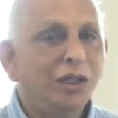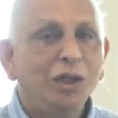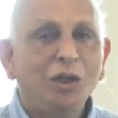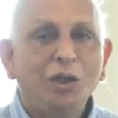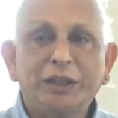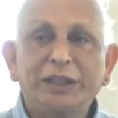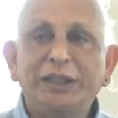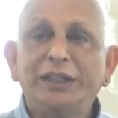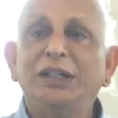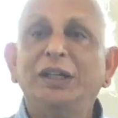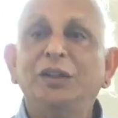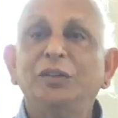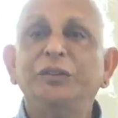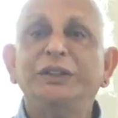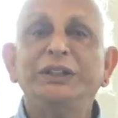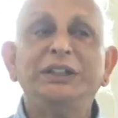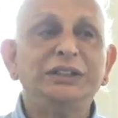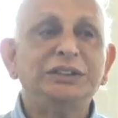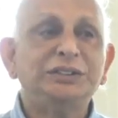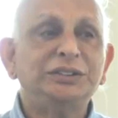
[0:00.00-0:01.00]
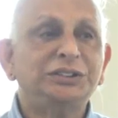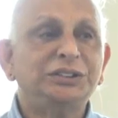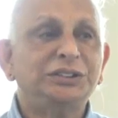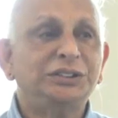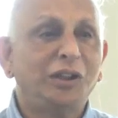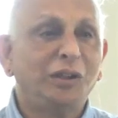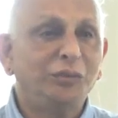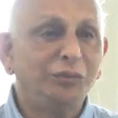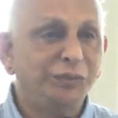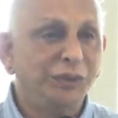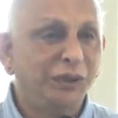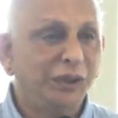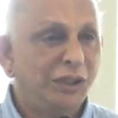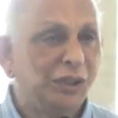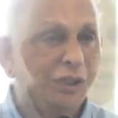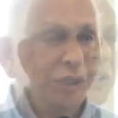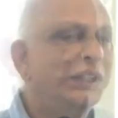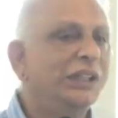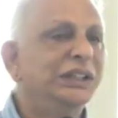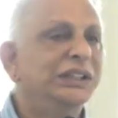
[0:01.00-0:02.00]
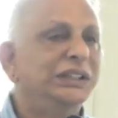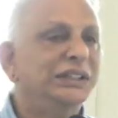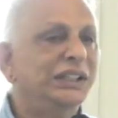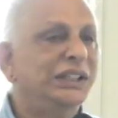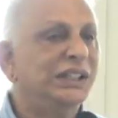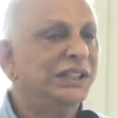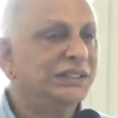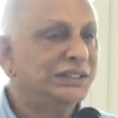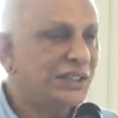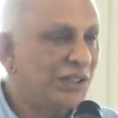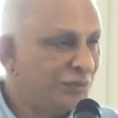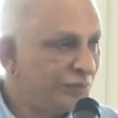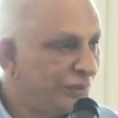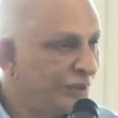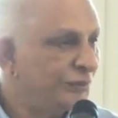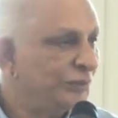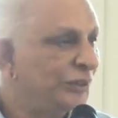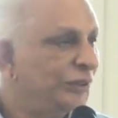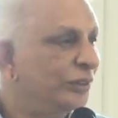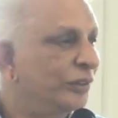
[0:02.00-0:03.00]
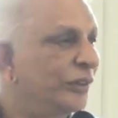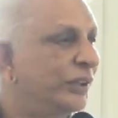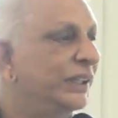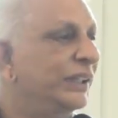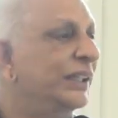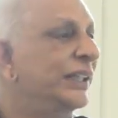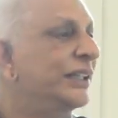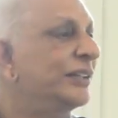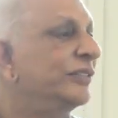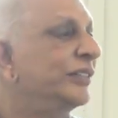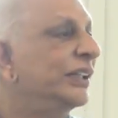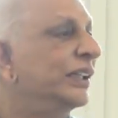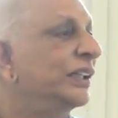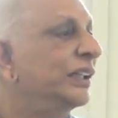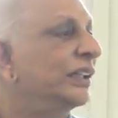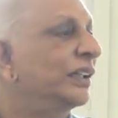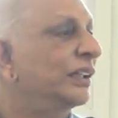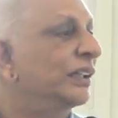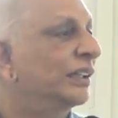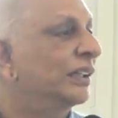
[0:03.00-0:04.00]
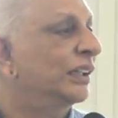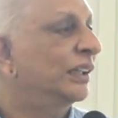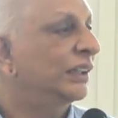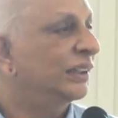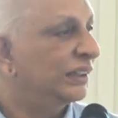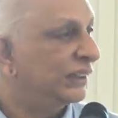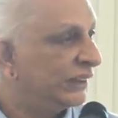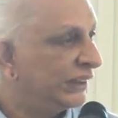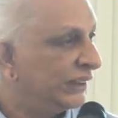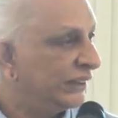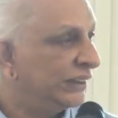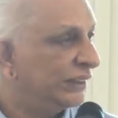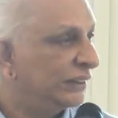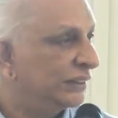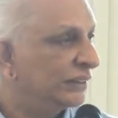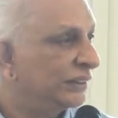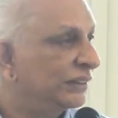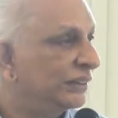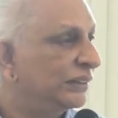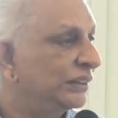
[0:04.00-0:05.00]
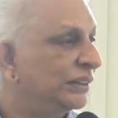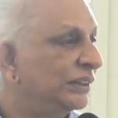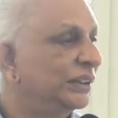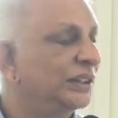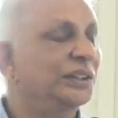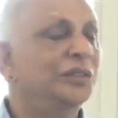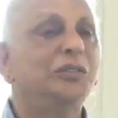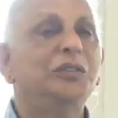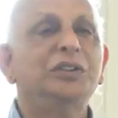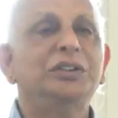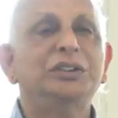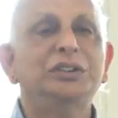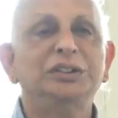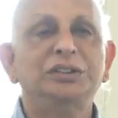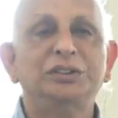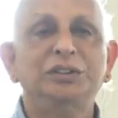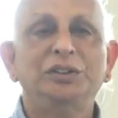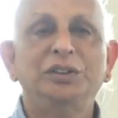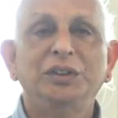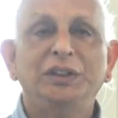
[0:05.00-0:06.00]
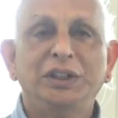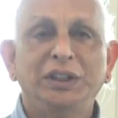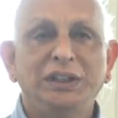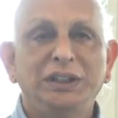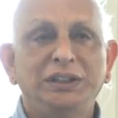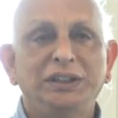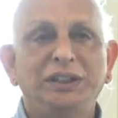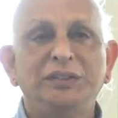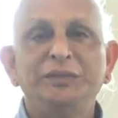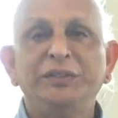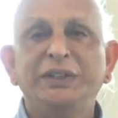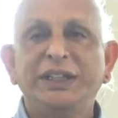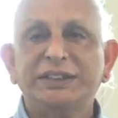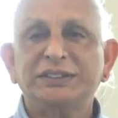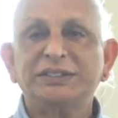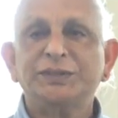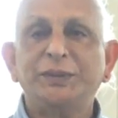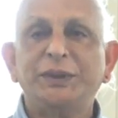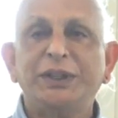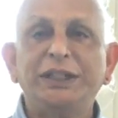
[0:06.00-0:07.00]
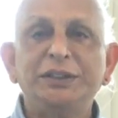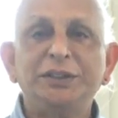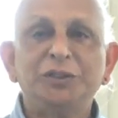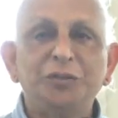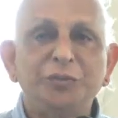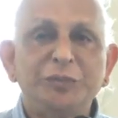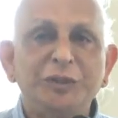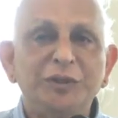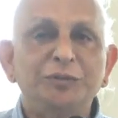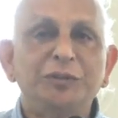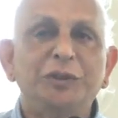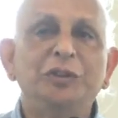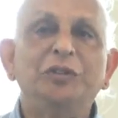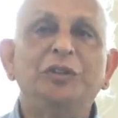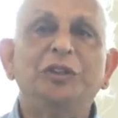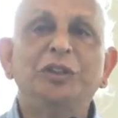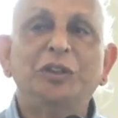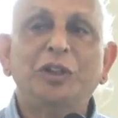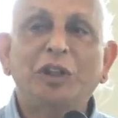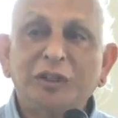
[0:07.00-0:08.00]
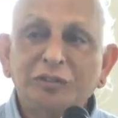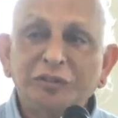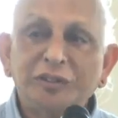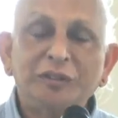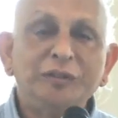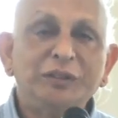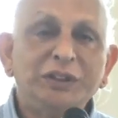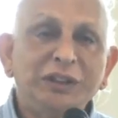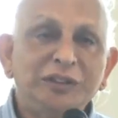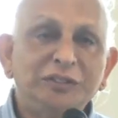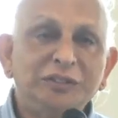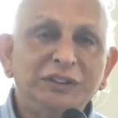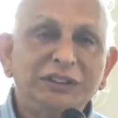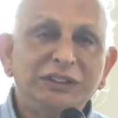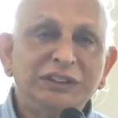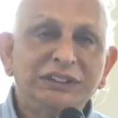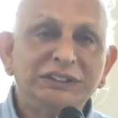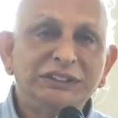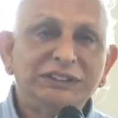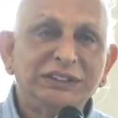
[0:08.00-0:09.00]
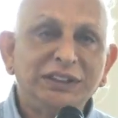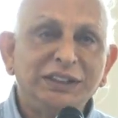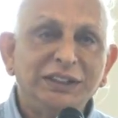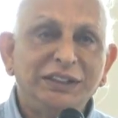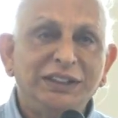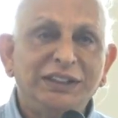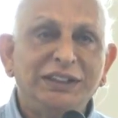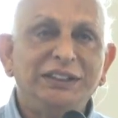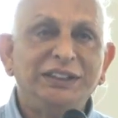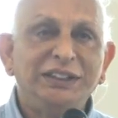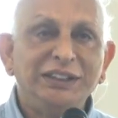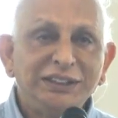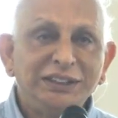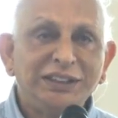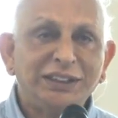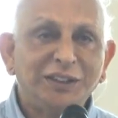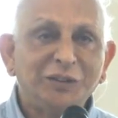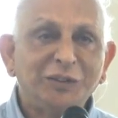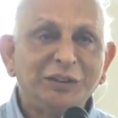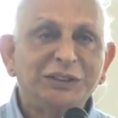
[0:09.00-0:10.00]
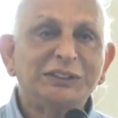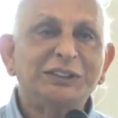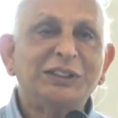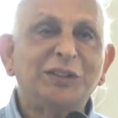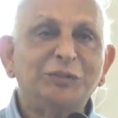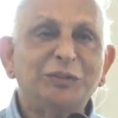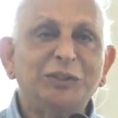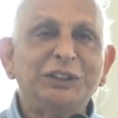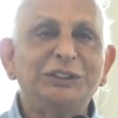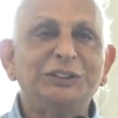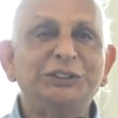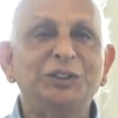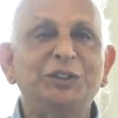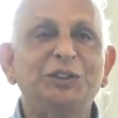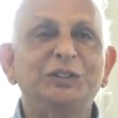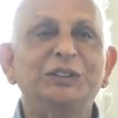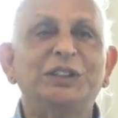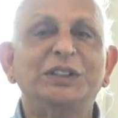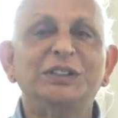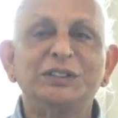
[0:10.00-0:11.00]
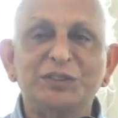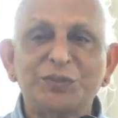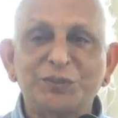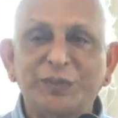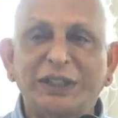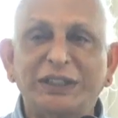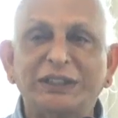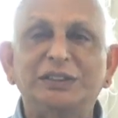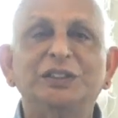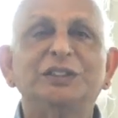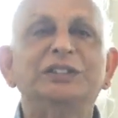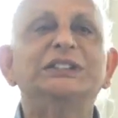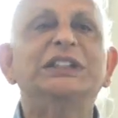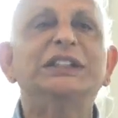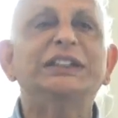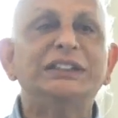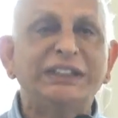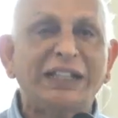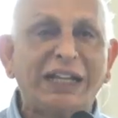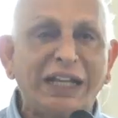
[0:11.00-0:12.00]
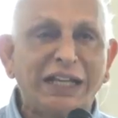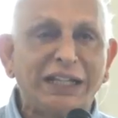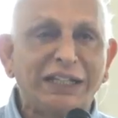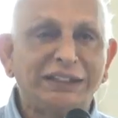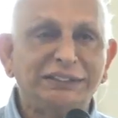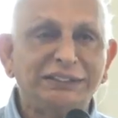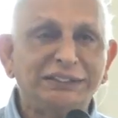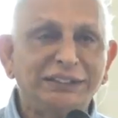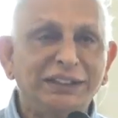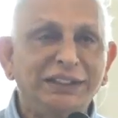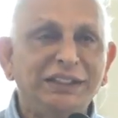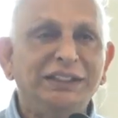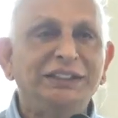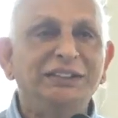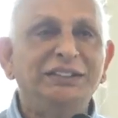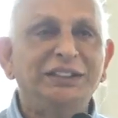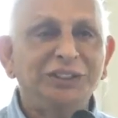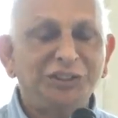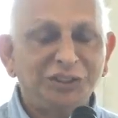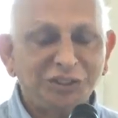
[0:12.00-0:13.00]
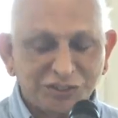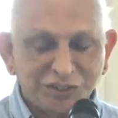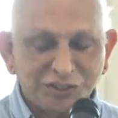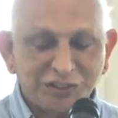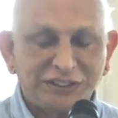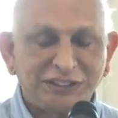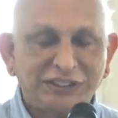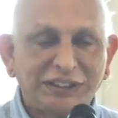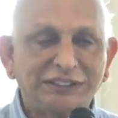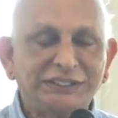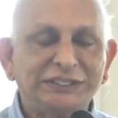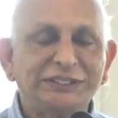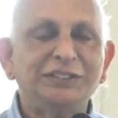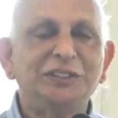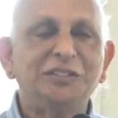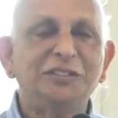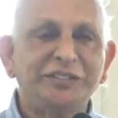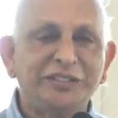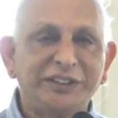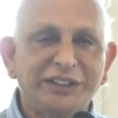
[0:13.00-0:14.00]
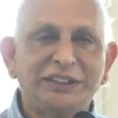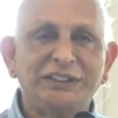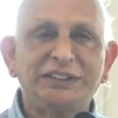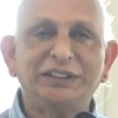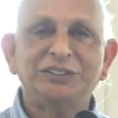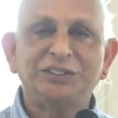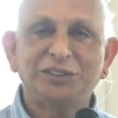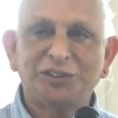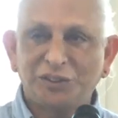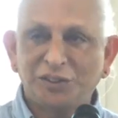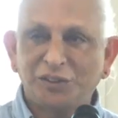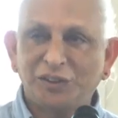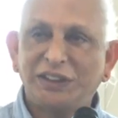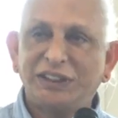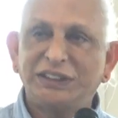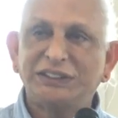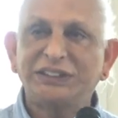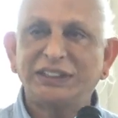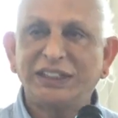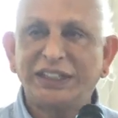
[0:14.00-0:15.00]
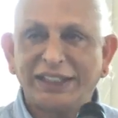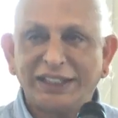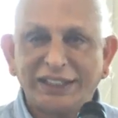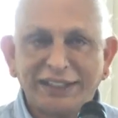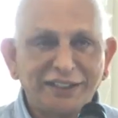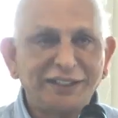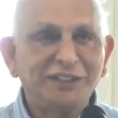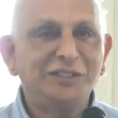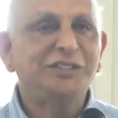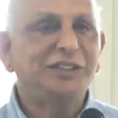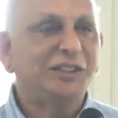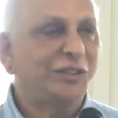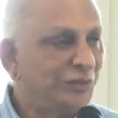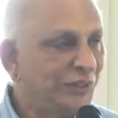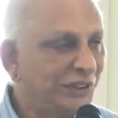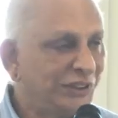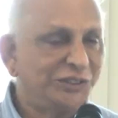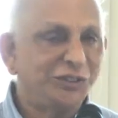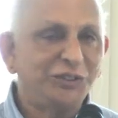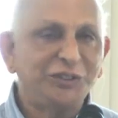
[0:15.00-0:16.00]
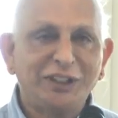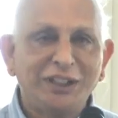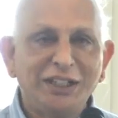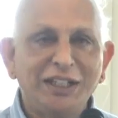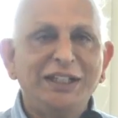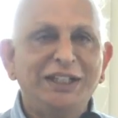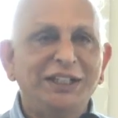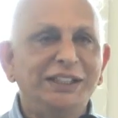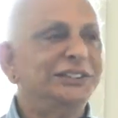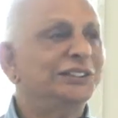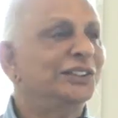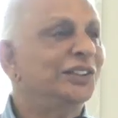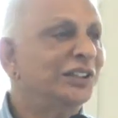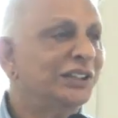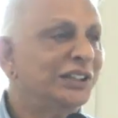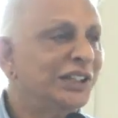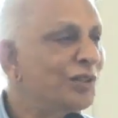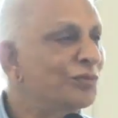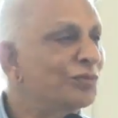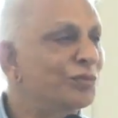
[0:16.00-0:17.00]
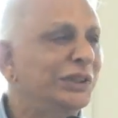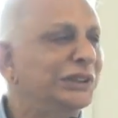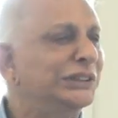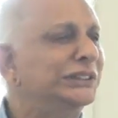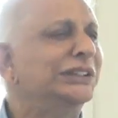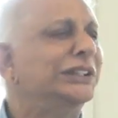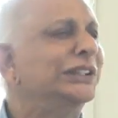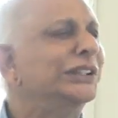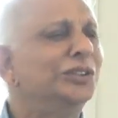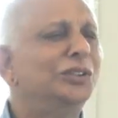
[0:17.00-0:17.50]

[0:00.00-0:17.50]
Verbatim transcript: Okay, now we need to stop. There are some people who are leaving early. They wanted to. Let me explain to people who are not familiar with this. In India, when somebody shows respect or say thanks, they usually touch the feet, and so don't get scared if somebody's doing. It's not compulsory.